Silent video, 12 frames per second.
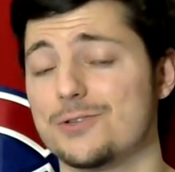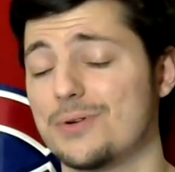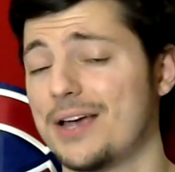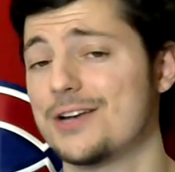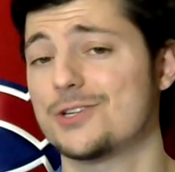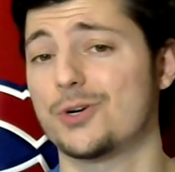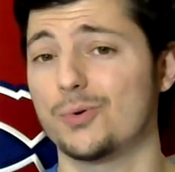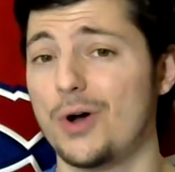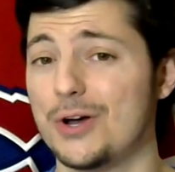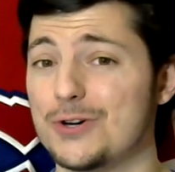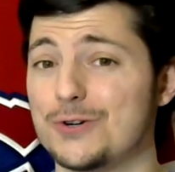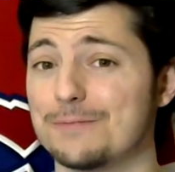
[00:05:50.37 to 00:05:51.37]
So again,
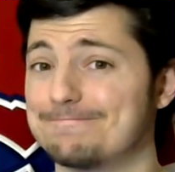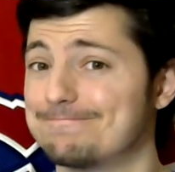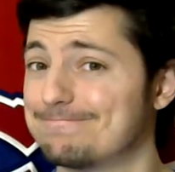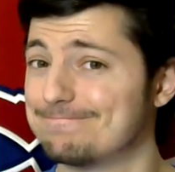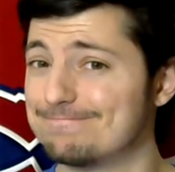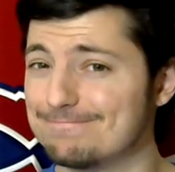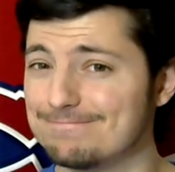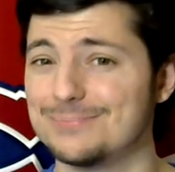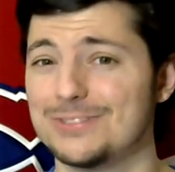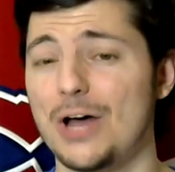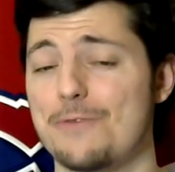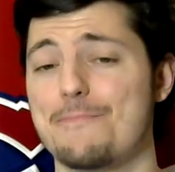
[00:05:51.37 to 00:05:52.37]
Toronto,
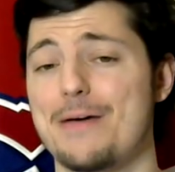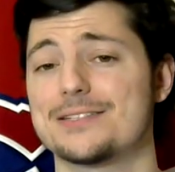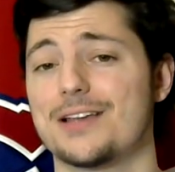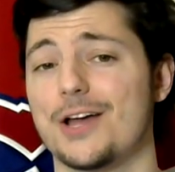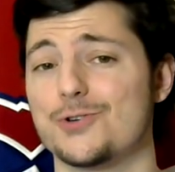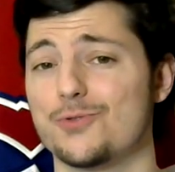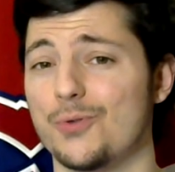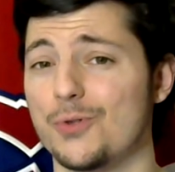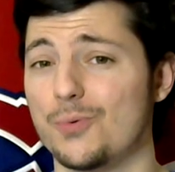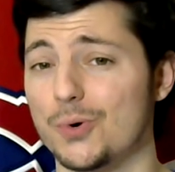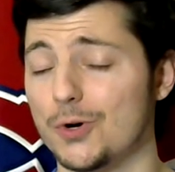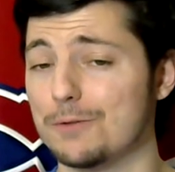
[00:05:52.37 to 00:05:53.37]
not the best schedule in the
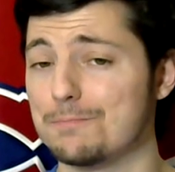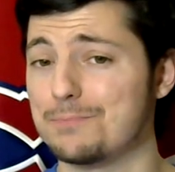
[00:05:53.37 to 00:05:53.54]
world,